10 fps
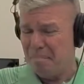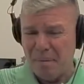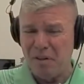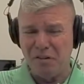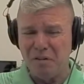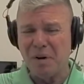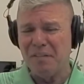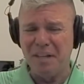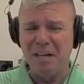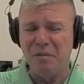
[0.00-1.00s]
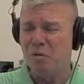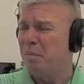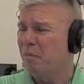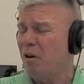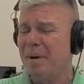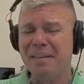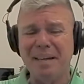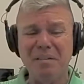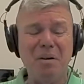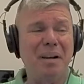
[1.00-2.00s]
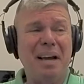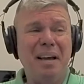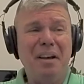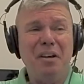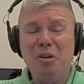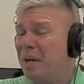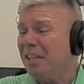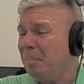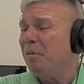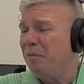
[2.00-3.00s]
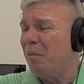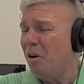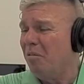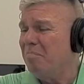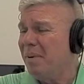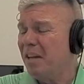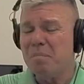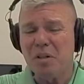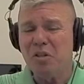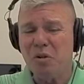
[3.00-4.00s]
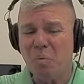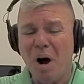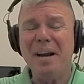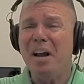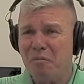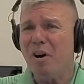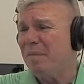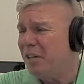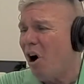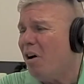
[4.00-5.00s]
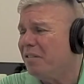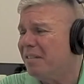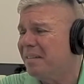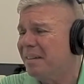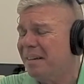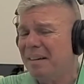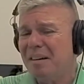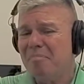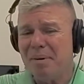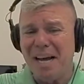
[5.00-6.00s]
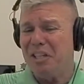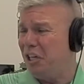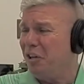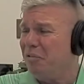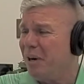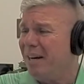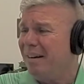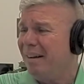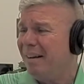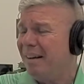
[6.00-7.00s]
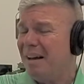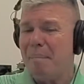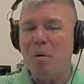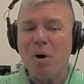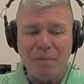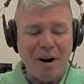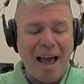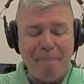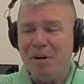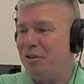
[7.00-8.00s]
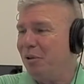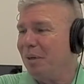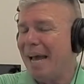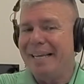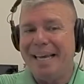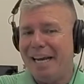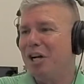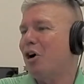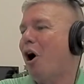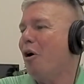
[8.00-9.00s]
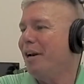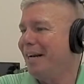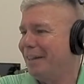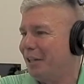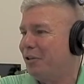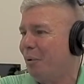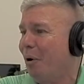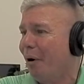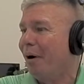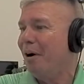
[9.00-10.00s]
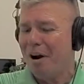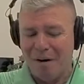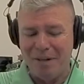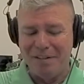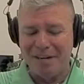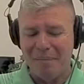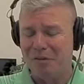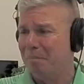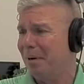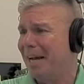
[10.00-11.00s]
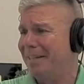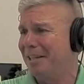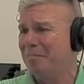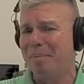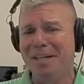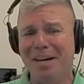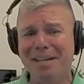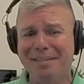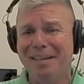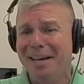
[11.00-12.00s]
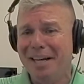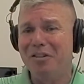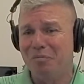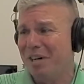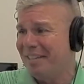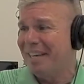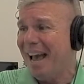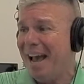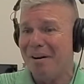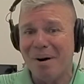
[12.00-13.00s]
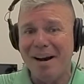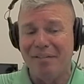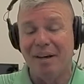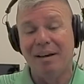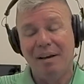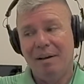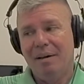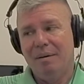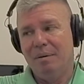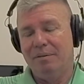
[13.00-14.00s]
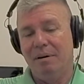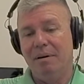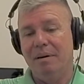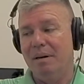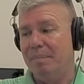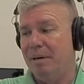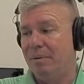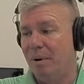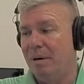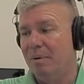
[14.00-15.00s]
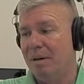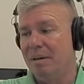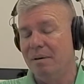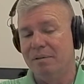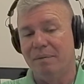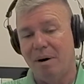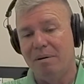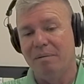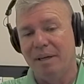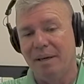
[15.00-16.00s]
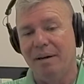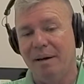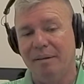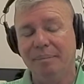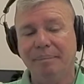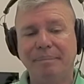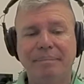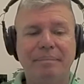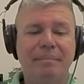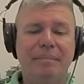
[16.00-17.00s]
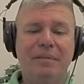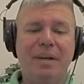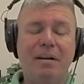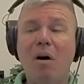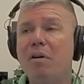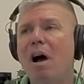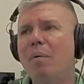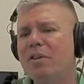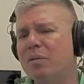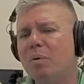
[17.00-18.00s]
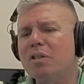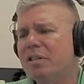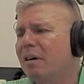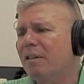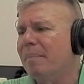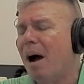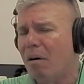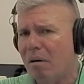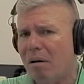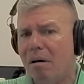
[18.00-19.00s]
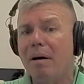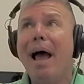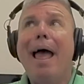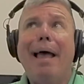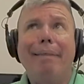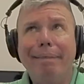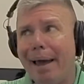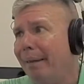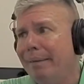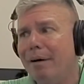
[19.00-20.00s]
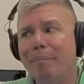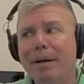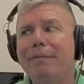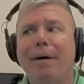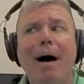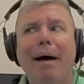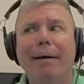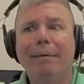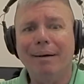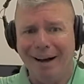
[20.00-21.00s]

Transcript: Maybe just arrest the individual performing and say, look, you get to perform as much as you want in front of adults, but not children. I mean, whatever happened to like getting carded at the door of these types of places because it's risque, right? It's like, well, sir, you need to be 21 years of older to get in. It's like, oh no, we just won't serve them alcohol and then they'll be fine.